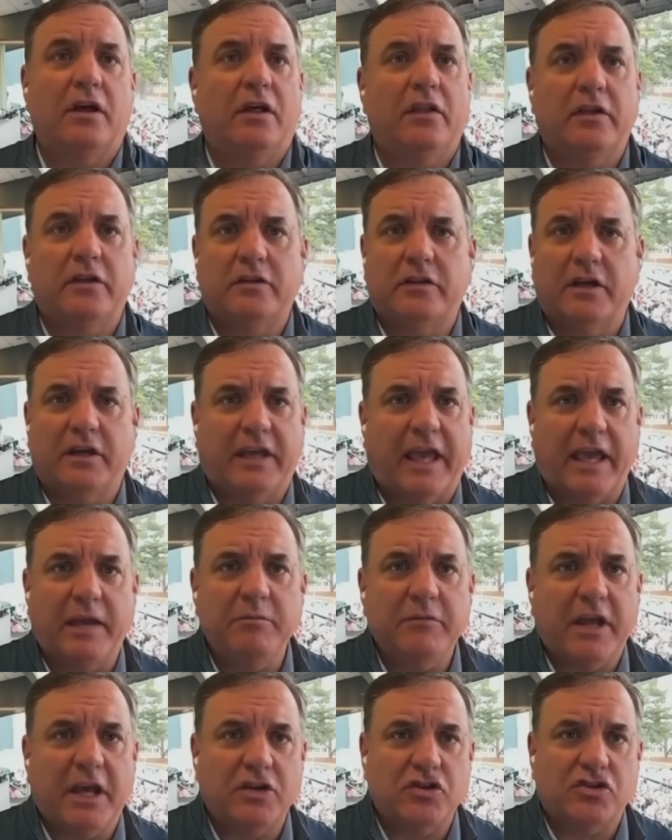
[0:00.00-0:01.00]
uh, the,
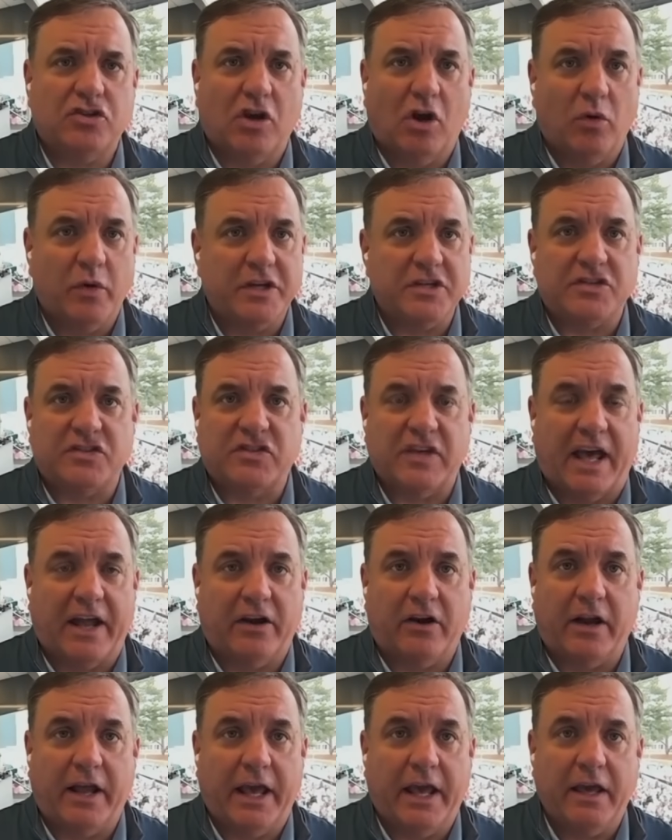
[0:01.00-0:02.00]
game day show each
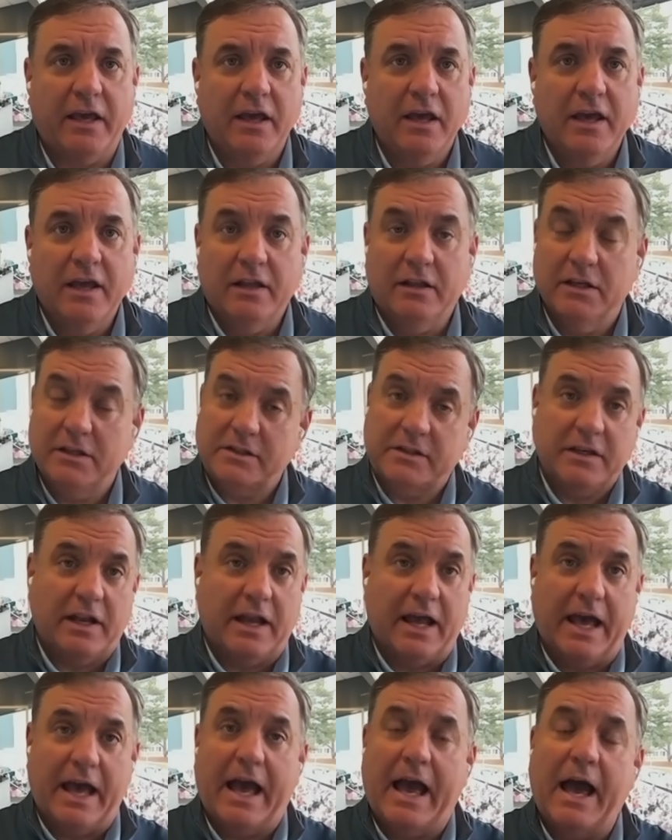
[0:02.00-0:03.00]
Saturday. Well, uh, well, Listen,
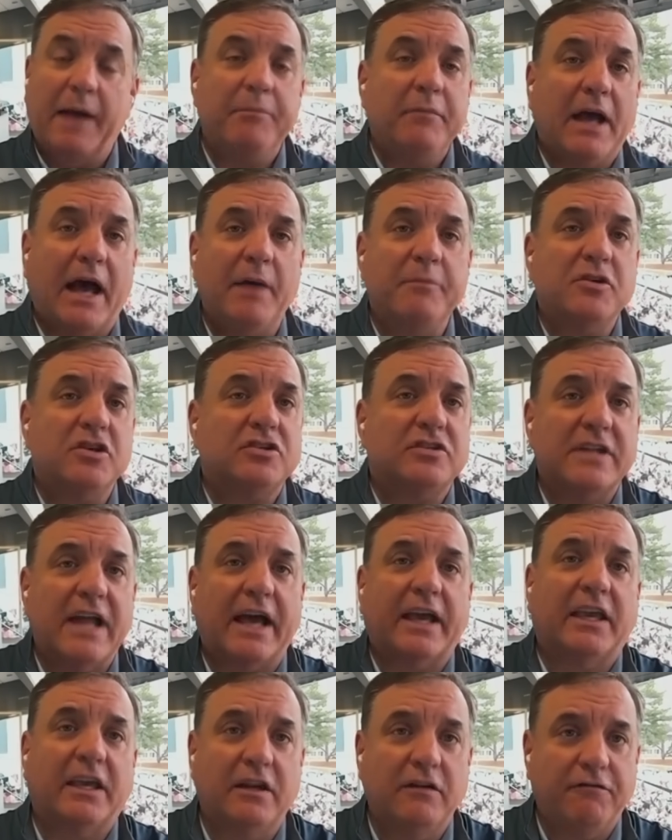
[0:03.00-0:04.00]
uh, well I, Mike.
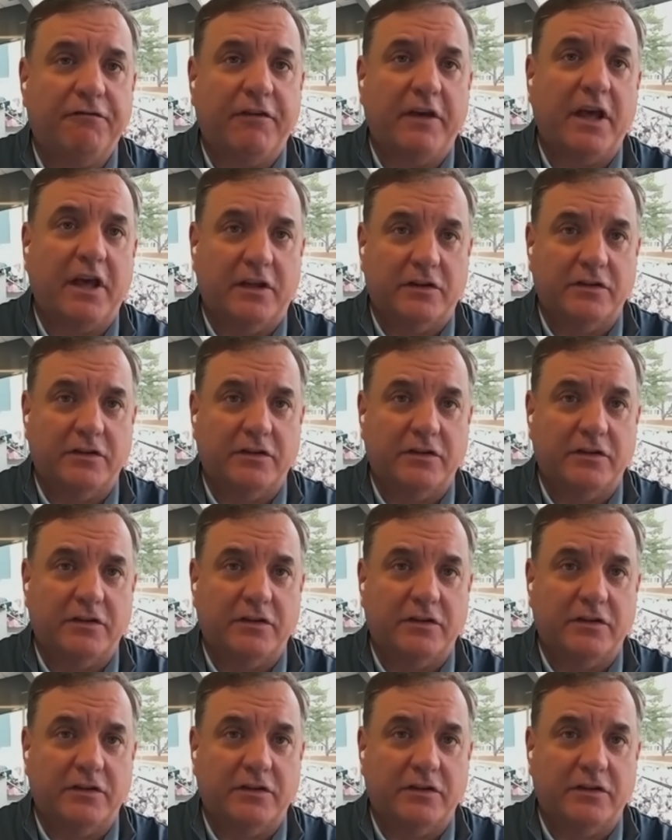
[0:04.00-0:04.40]
I mean, there, there are